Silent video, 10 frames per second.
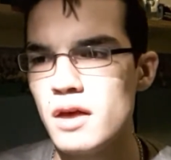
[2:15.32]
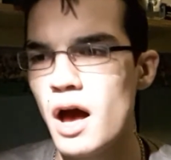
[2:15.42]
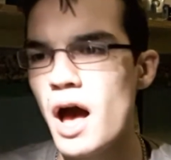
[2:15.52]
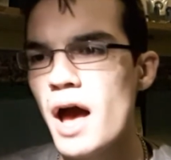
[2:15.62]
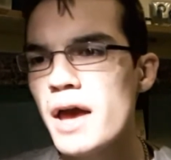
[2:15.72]

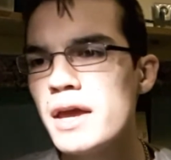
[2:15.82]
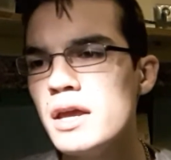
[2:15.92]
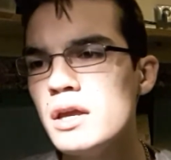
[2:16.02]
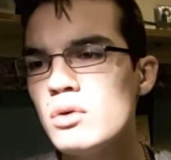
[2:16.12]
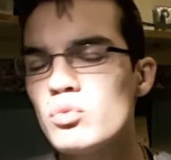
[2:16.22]

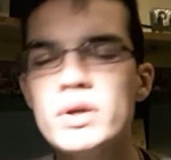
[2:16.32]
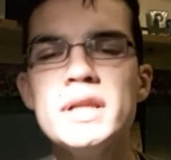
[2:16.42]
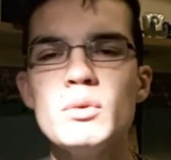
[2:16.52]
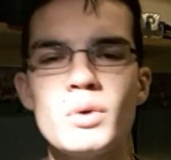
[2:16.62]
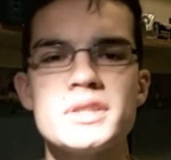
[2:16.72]
I
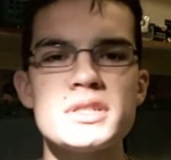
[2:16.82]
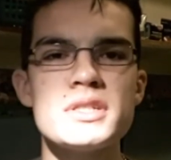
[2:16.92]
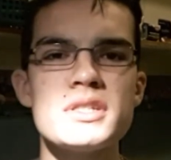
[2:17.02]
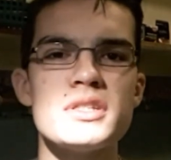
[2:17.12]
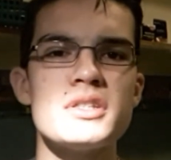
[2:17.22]
really
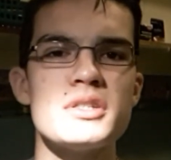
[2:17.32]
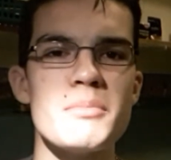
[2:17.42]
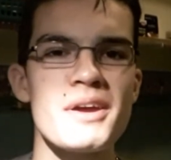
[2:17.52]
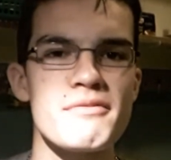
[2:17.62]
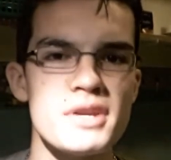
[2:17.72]
wanted to
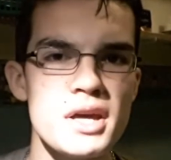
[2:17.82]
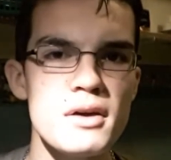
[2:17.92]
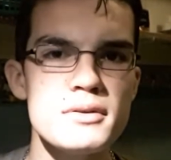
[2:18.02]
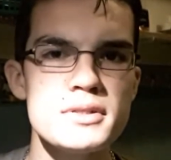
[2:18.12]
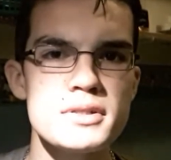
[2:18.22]
make
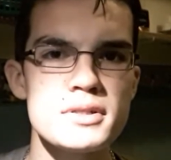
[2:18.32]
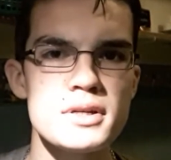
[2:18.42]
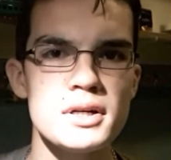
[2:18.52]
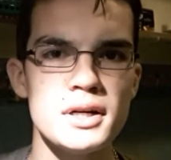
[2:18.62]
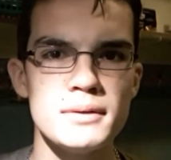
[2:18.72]
videos.
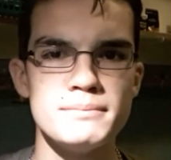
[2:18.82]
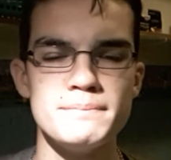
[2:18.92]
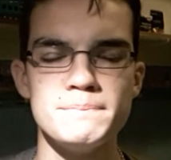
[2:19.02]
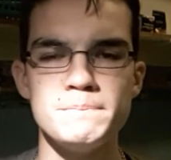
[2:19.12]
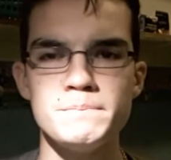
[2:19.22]

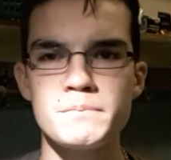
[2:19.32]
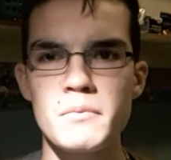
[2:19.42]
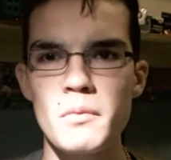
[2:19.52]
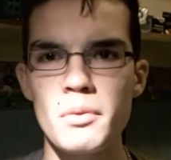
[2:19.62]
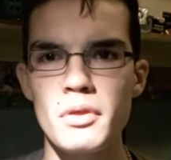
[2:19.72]
Um,
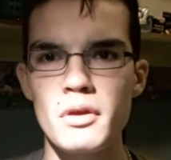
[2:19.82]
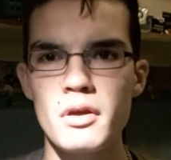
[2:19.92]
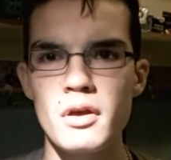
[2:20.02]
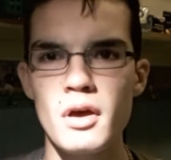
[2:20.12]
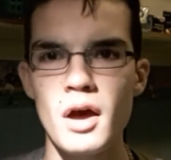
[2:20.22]

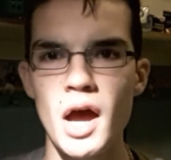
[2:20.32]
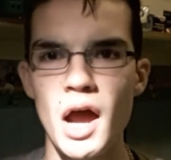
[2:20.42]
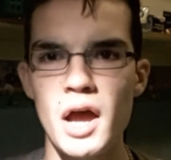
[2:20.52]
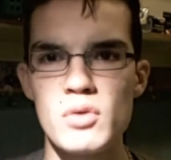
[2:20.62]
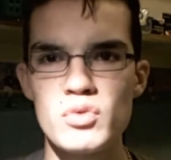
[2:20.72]

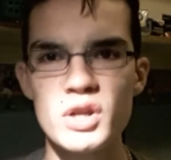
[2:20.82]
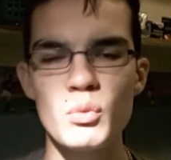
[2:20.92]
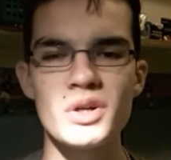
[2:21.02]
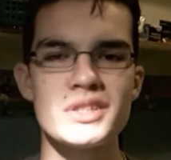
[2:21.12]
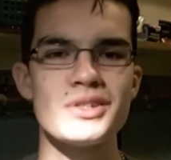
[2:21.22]
I really
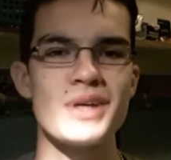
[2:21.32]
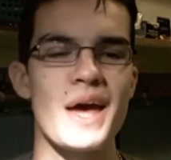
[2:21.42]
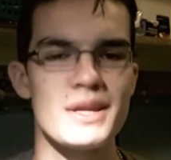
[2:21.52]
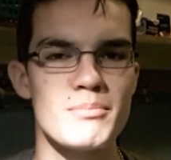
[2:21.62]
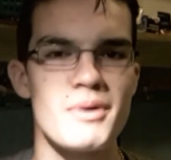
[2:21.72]
wanted to
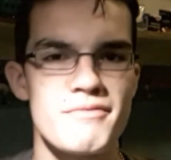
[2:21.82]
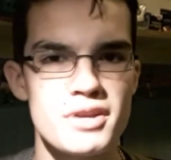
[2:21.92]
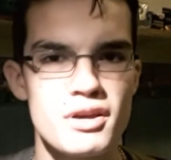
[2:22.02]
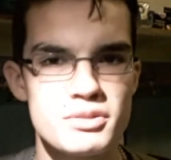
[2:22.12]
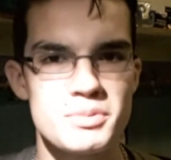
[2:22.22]
edit my
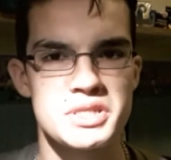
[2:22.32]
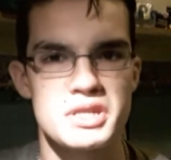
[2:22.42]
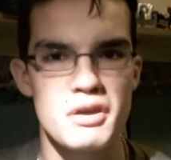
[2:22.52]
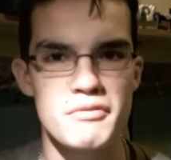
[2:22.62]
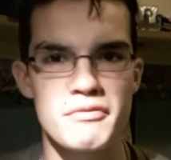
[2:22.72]
videos
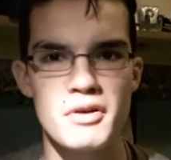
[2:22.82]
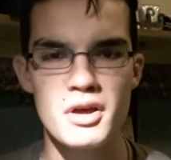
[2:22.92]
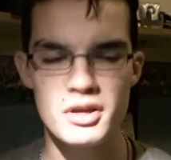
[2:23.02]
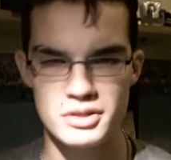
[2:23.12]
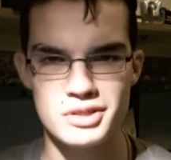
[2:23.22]
myself,
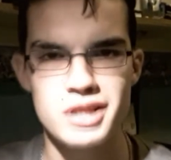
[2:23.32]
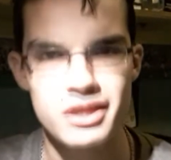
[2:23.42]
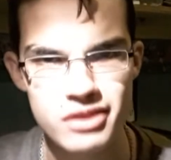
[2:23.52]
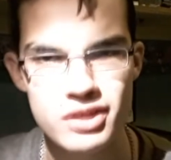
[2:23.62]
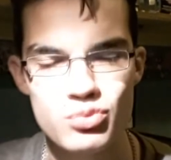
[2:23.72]
just
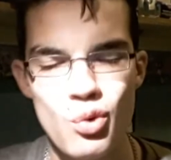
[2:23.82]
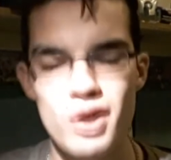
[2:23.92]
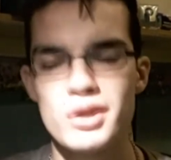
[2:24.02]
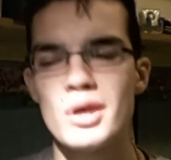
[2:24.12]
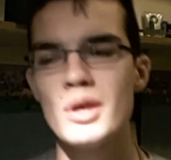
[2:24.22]
like this
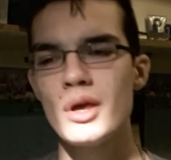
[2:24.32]
one.